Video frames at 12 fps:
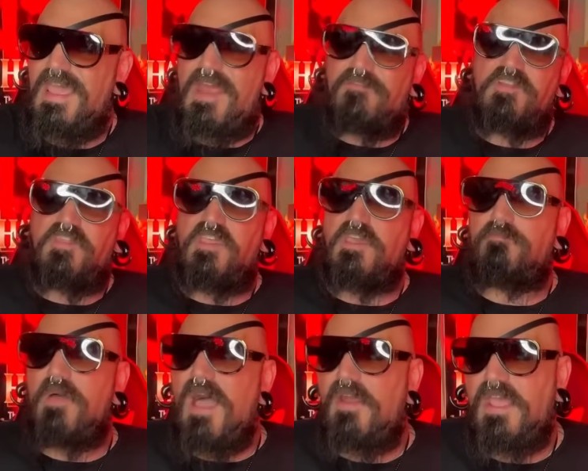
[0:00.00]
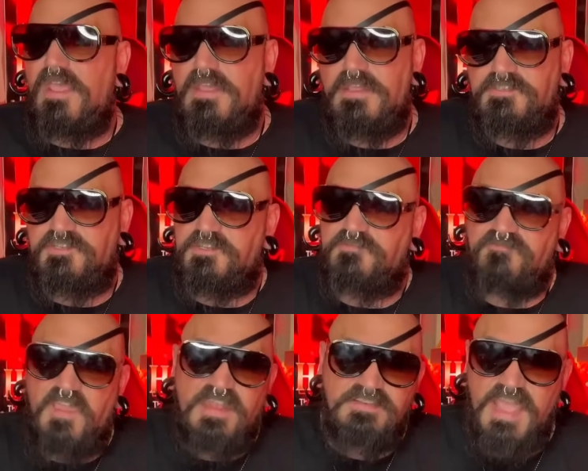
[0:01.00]
Everything about it is just
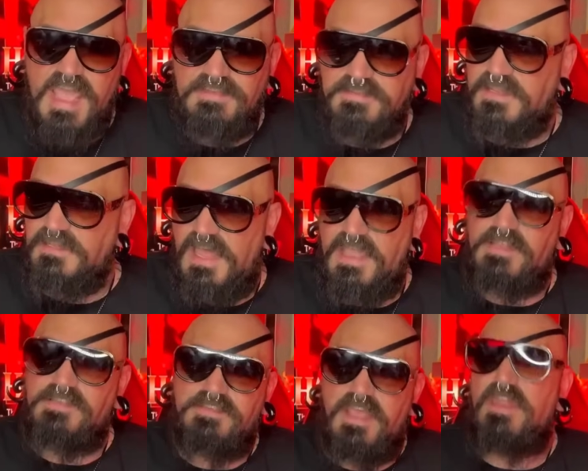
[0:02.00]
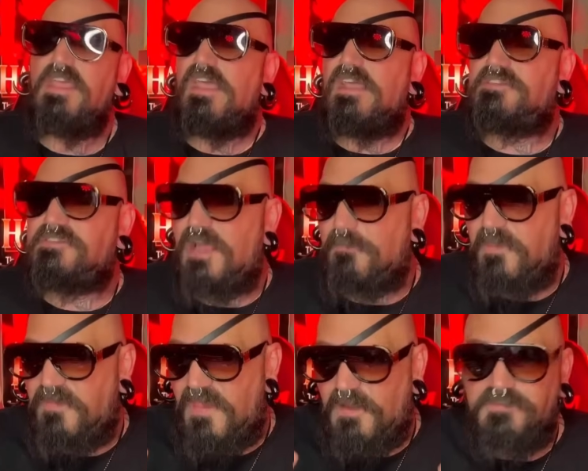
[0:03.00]
fantastic. And like I said, it's
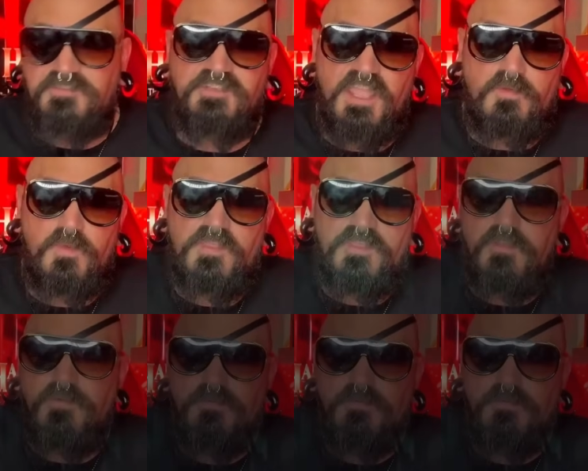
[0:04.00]
something that'll stick with you.